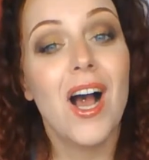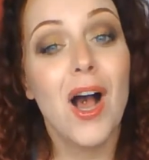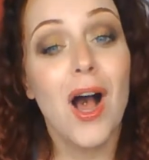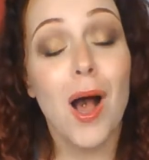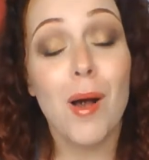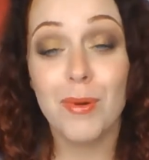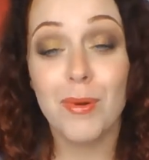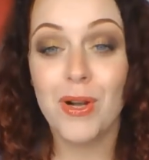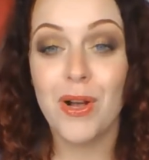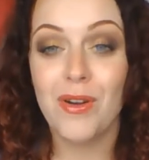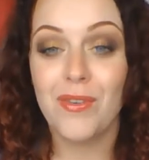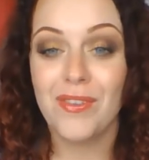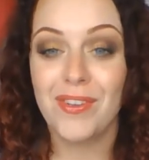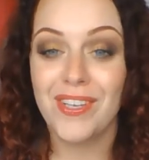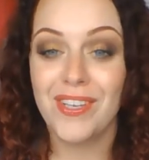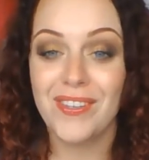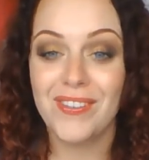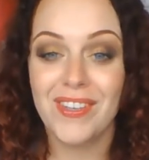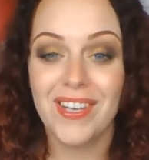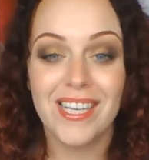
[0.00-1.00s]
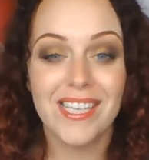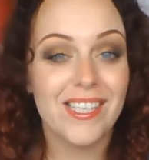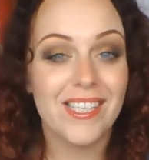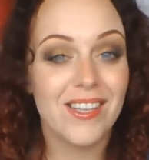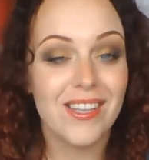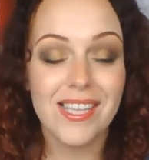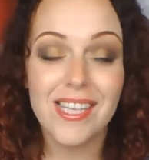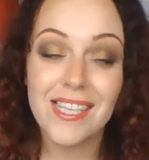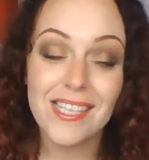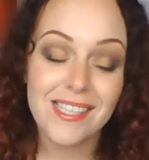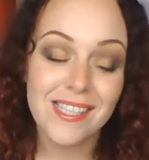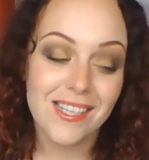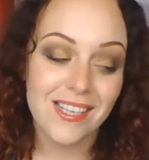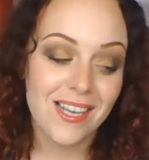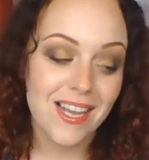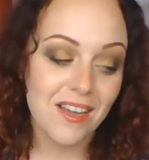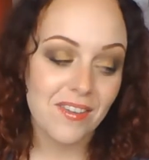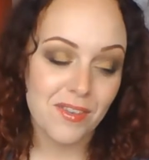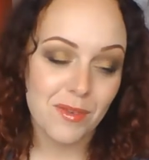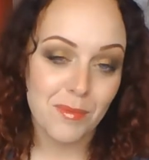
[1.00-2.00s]
I'm a coffee lover, so these will
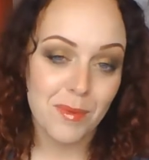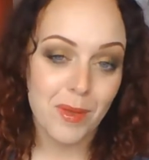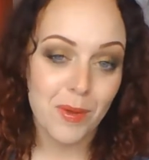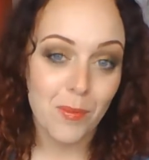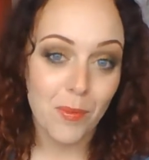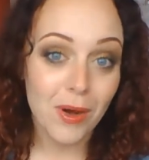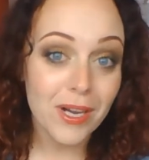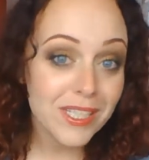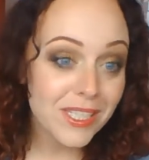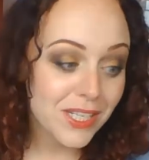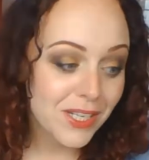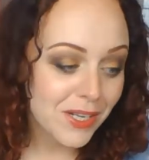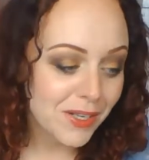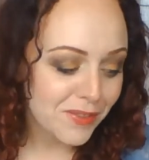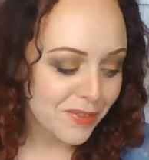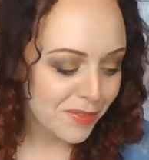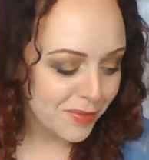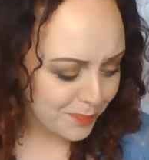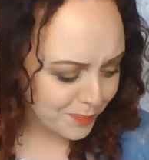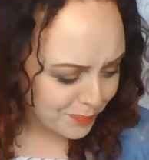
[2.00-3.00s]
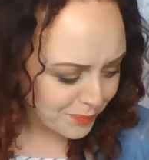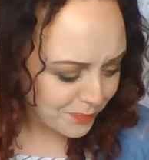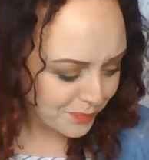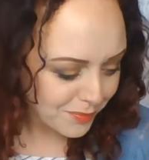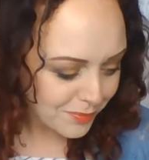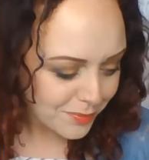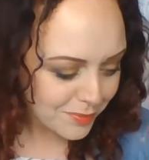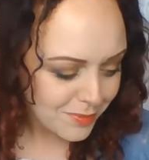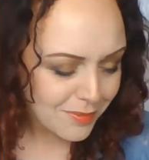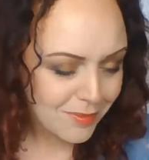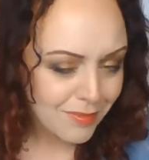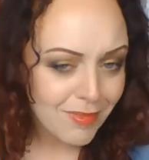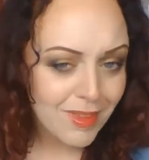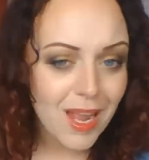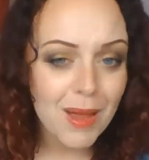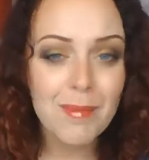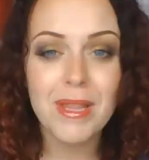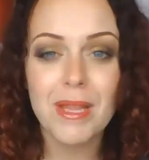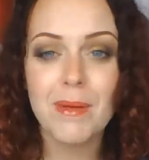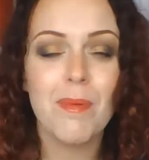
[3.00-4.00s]
have to be white enough.
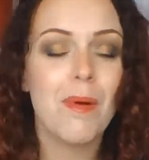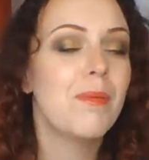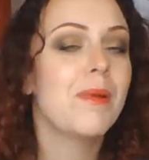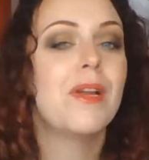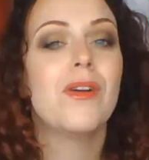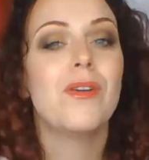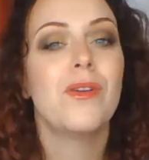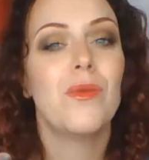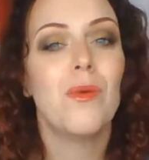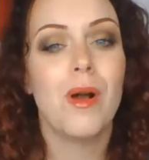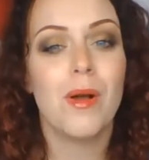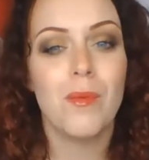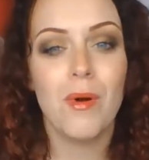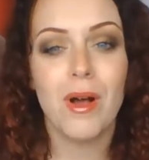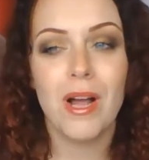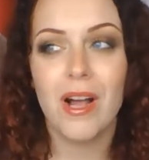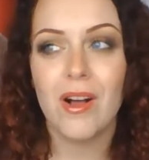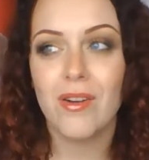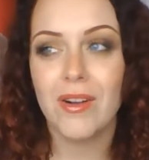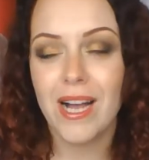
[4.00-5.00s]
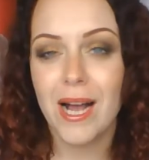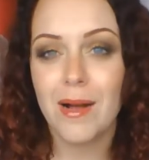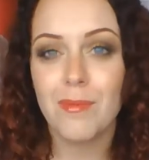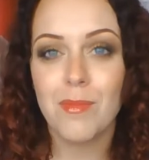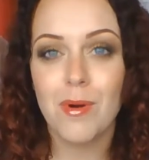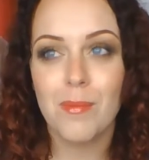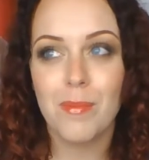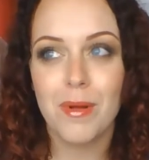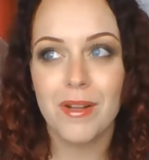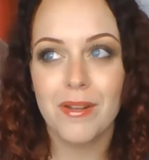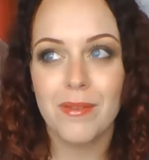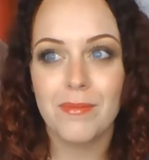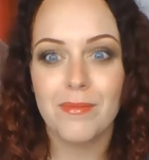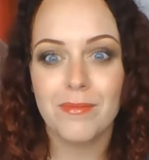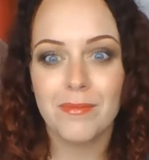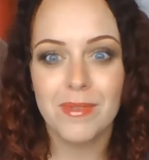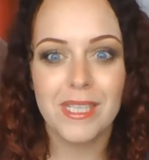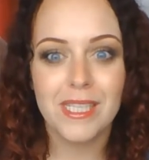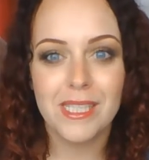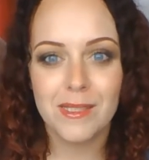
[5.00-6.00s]
I mean, they probably look quite white on camera, but
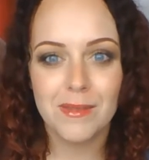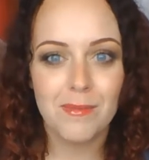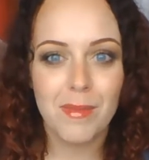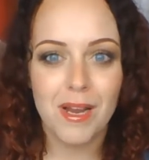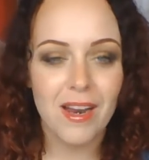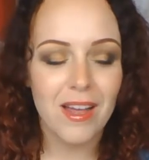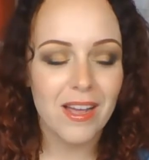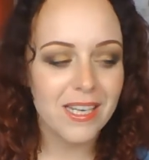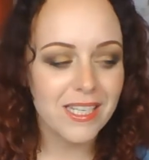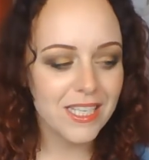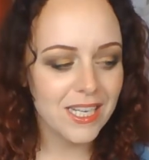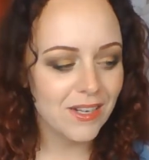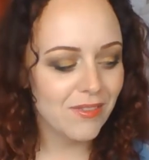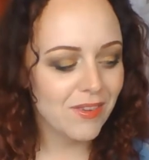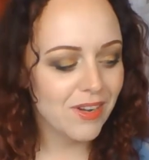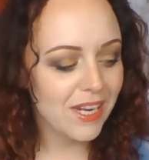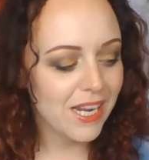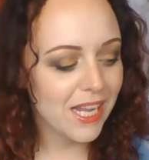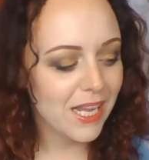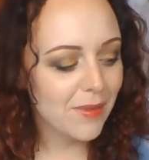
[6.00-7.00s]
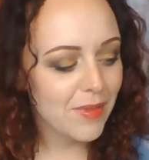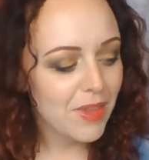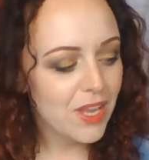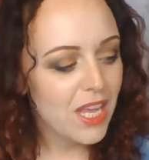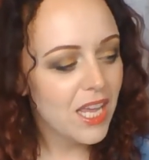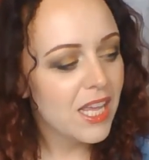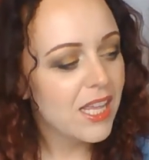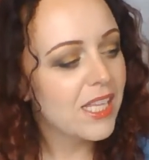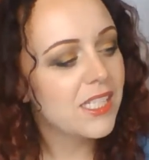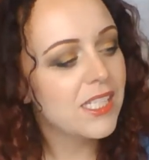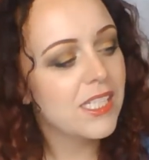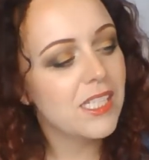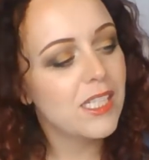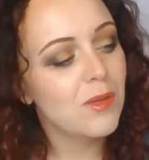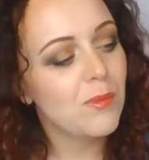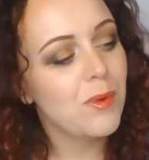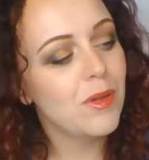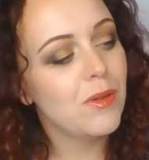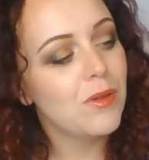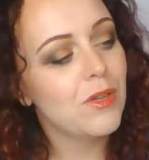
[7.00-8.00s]
it's my lighting, really. This is
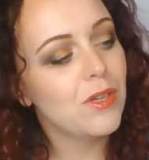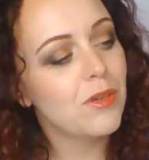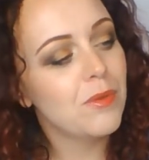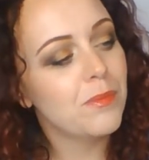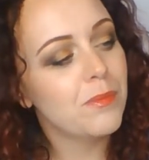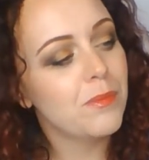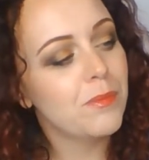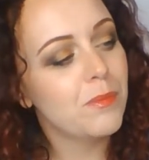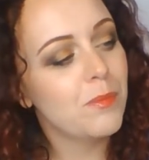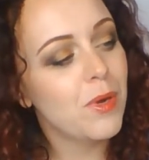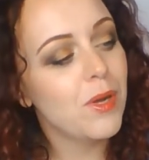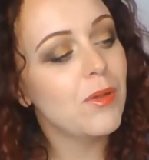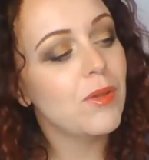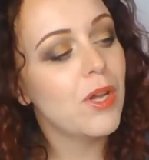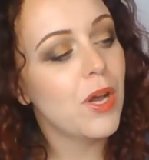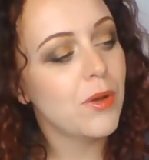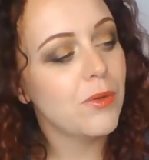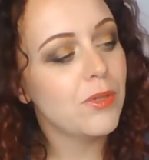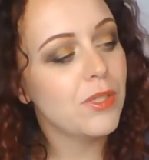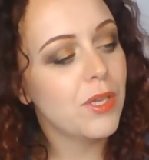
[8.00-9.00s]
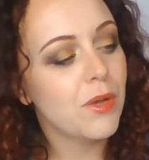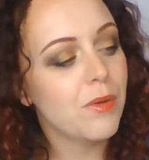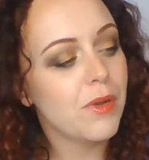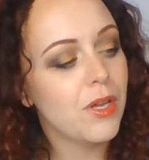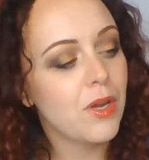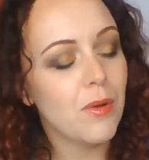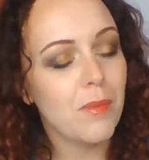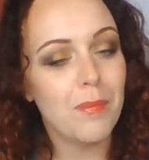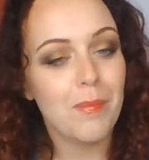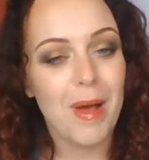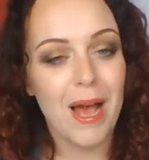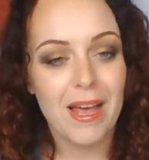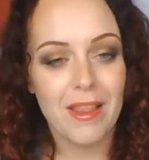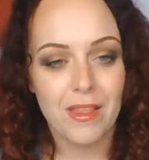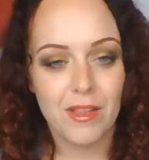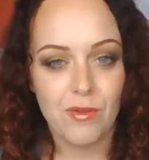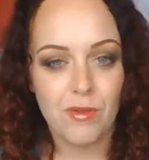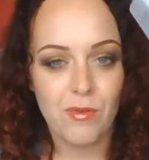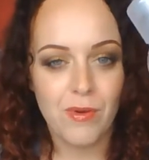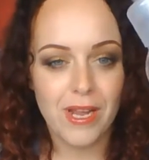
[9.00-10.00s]
the Wilco Soak It Up
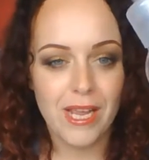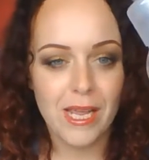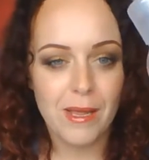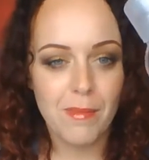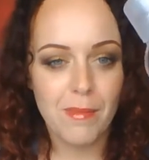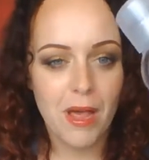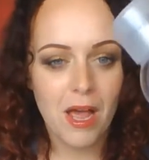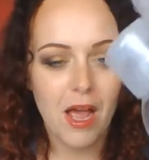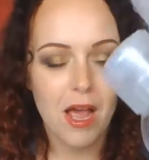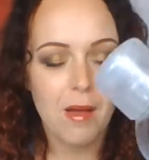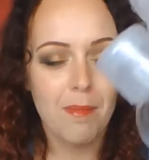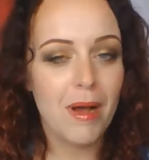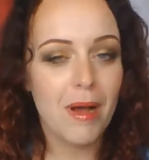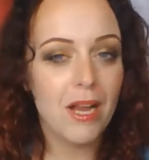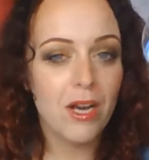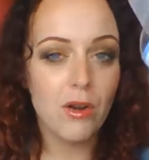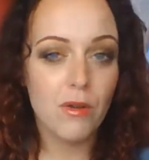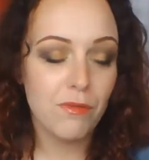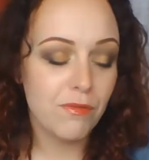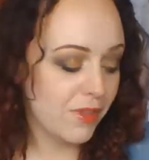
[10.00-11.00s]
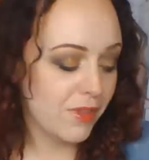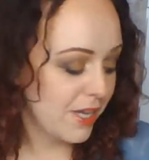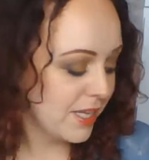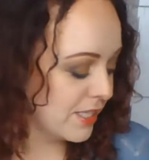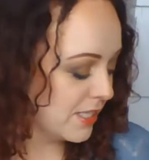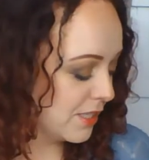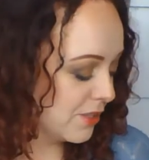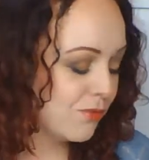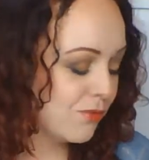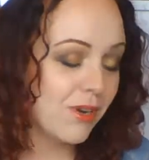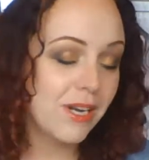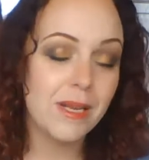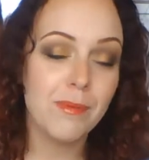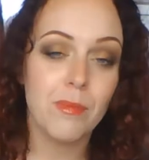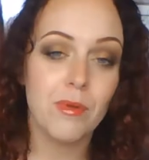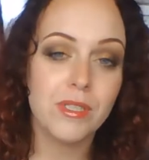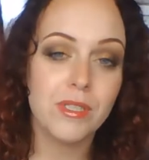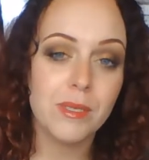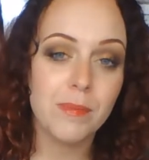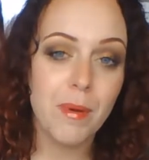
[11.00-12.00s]
Bath Cream. I love this. It's really
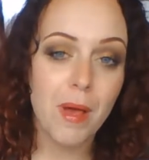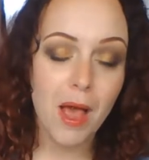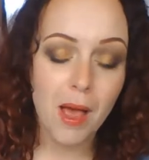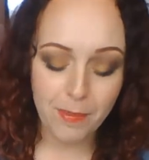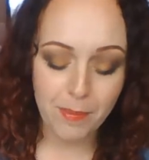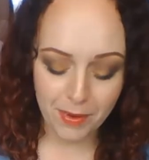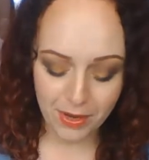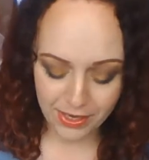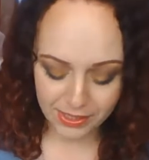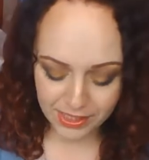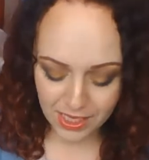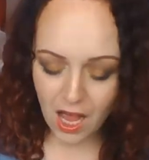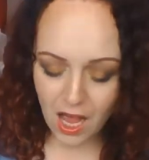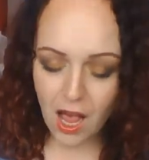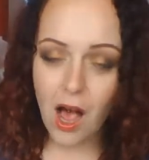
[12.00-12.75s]
multi-purpose.